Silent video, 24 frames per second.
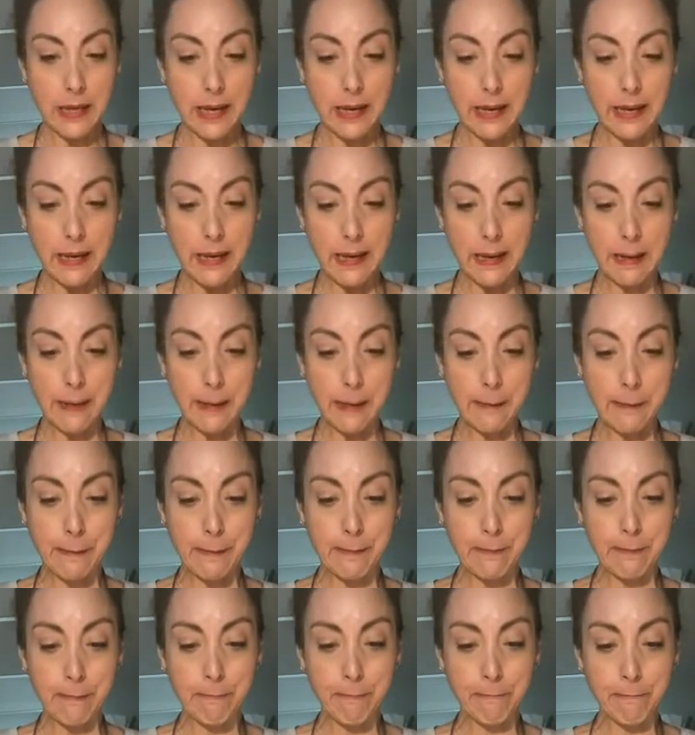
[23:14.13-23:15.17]

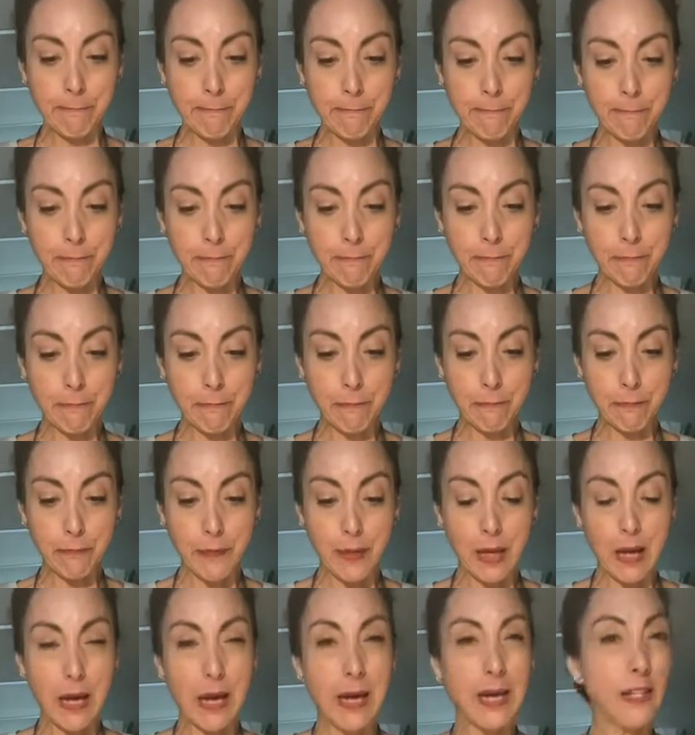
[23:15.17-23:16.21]

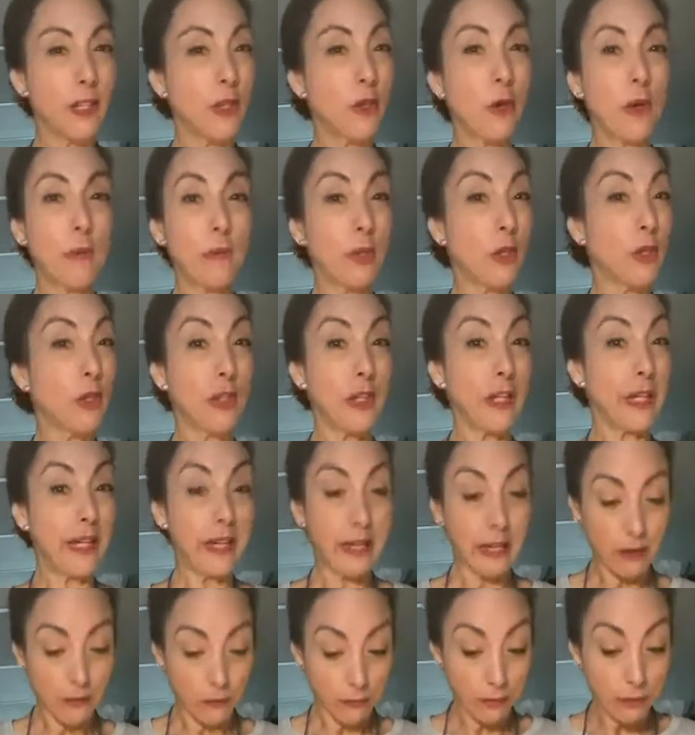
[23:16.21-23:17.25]
I know I'm not gonna get
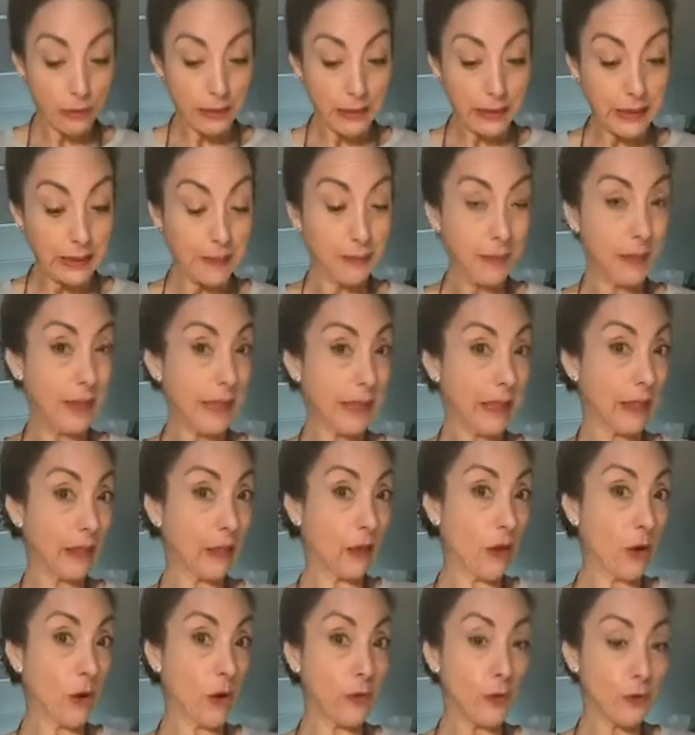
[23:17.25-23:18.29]
a really big
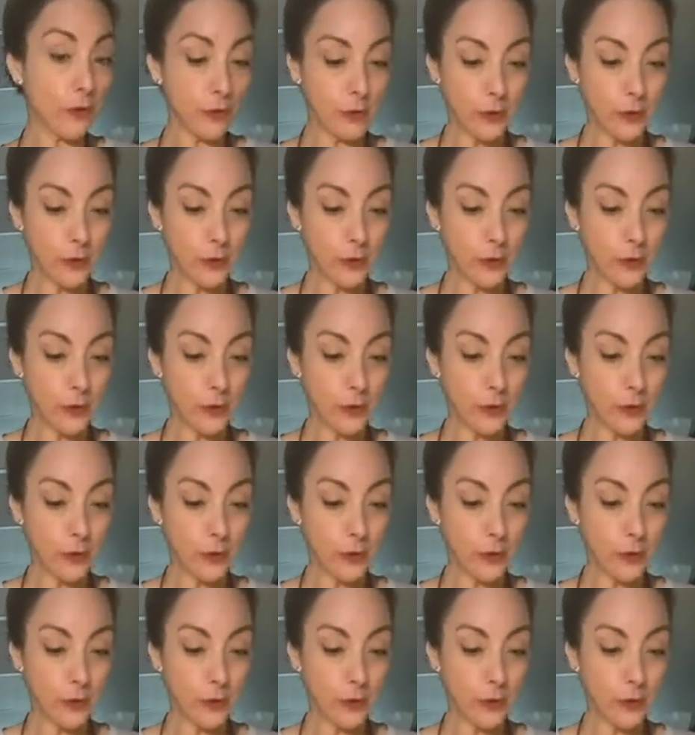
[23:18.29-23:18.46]
loaf.